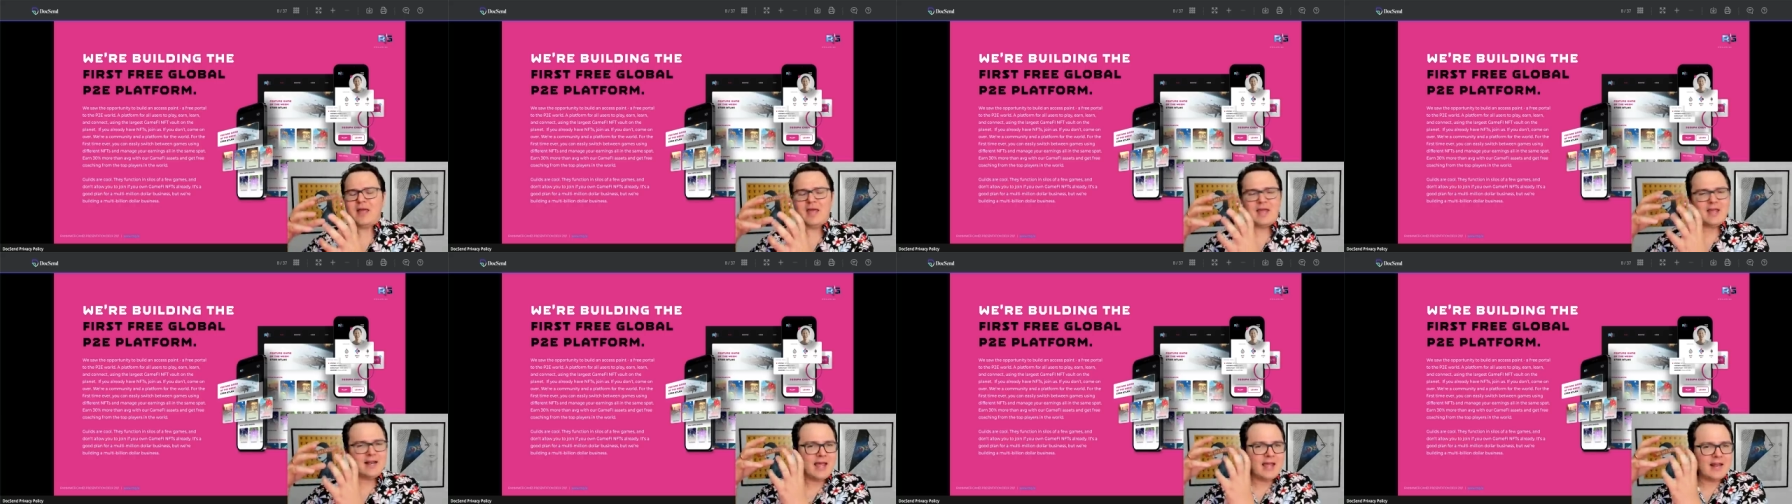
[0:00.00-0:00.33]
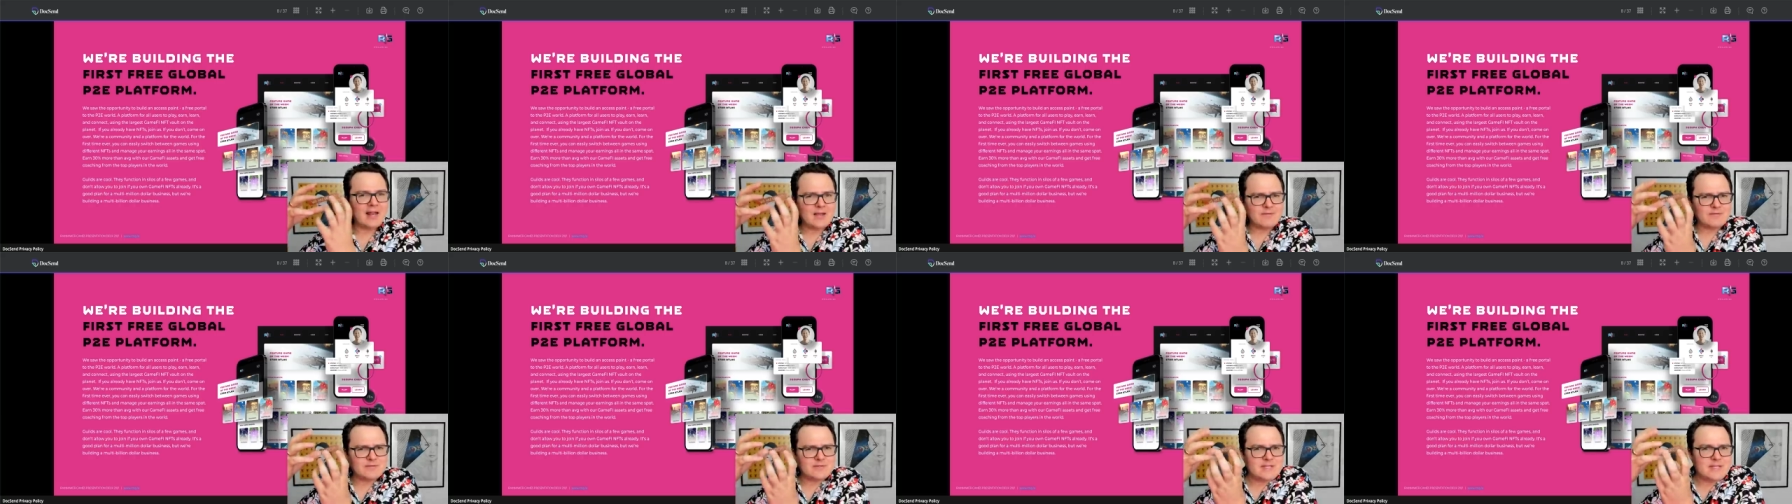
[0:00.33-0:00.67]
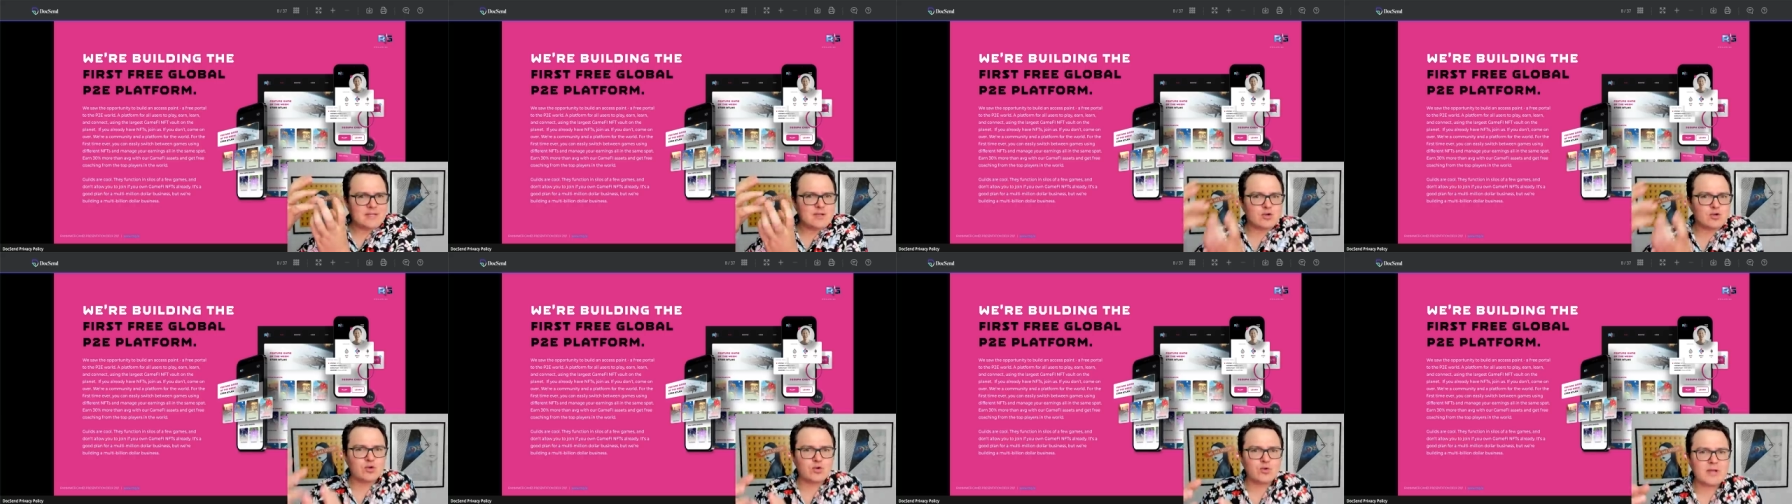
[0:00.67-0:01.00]
an
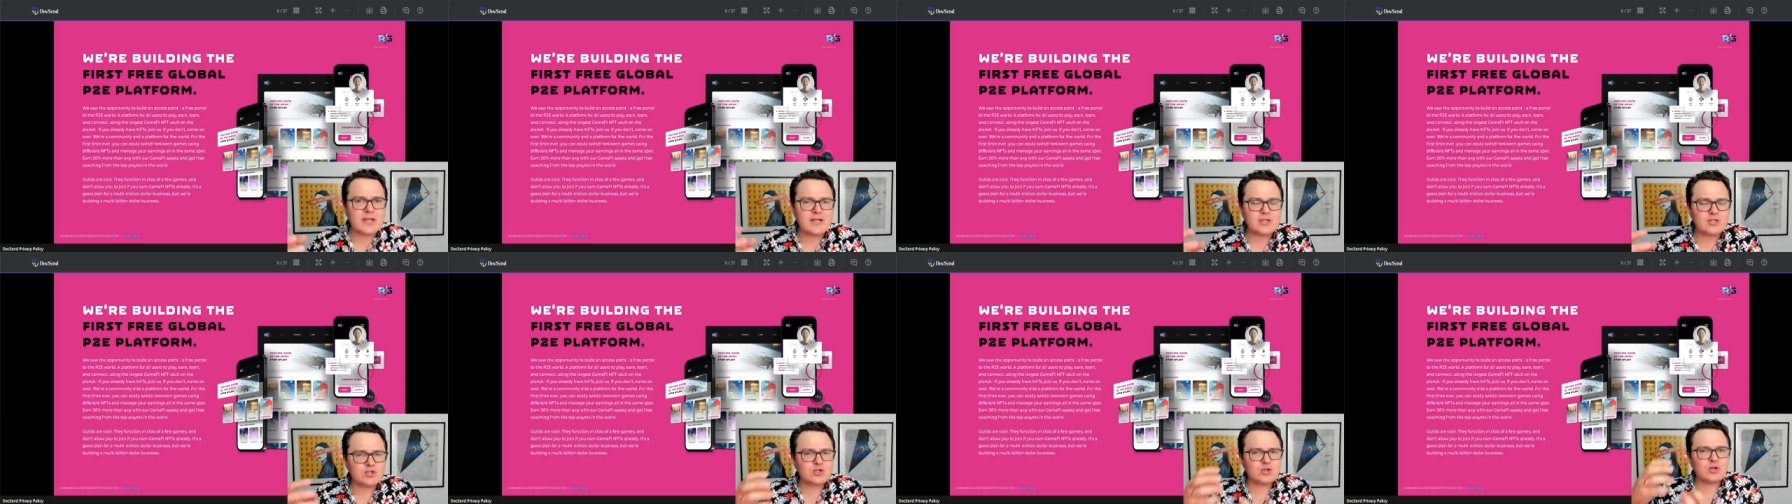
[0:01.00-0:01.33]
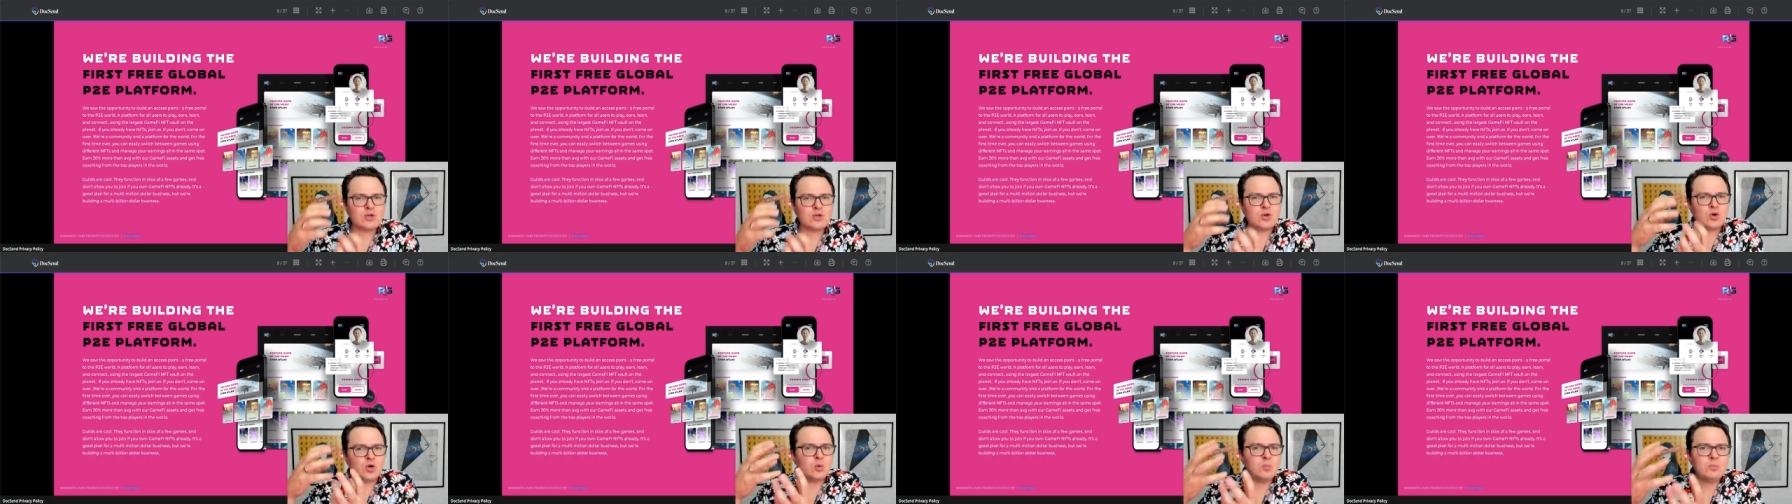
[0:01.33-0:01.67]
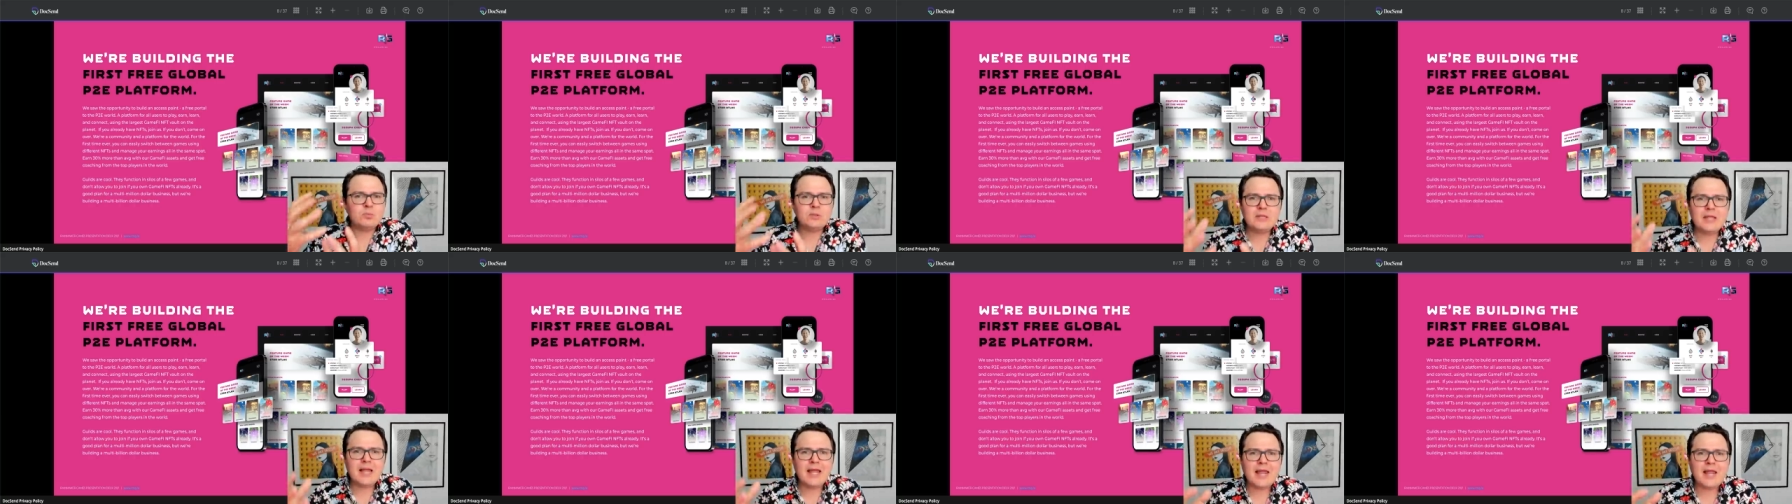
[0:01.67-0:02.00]
NFT creature or
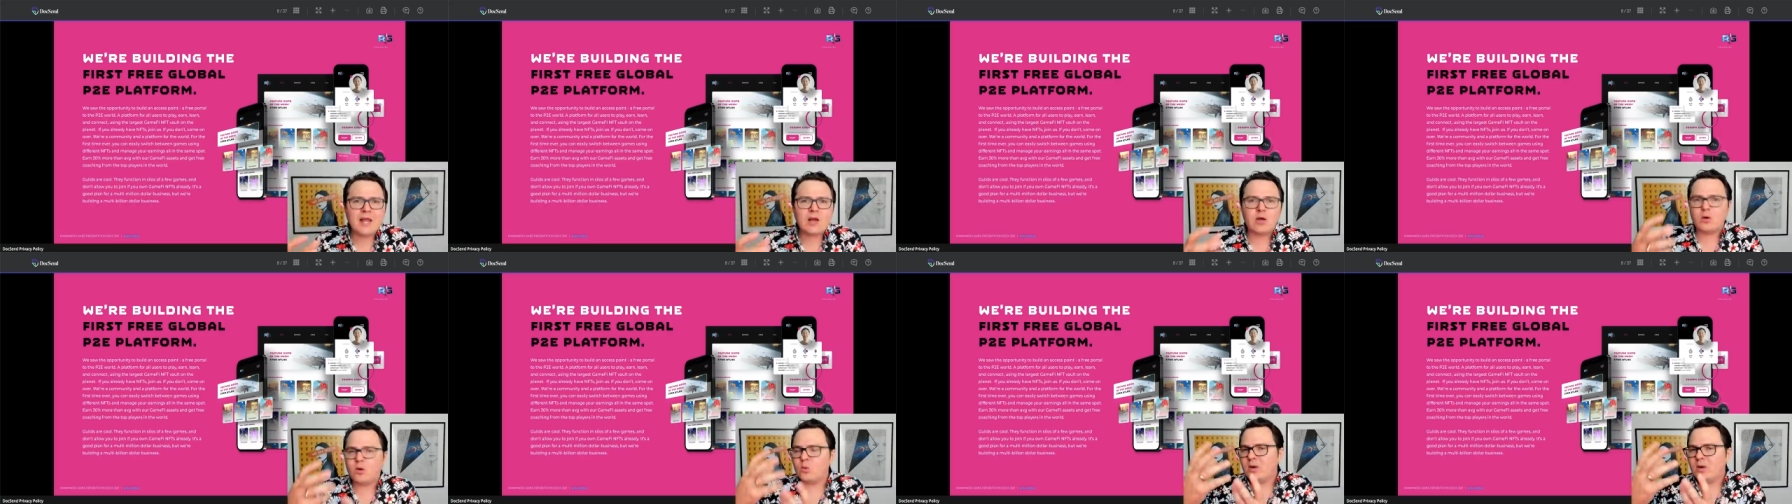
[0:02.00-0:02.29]
player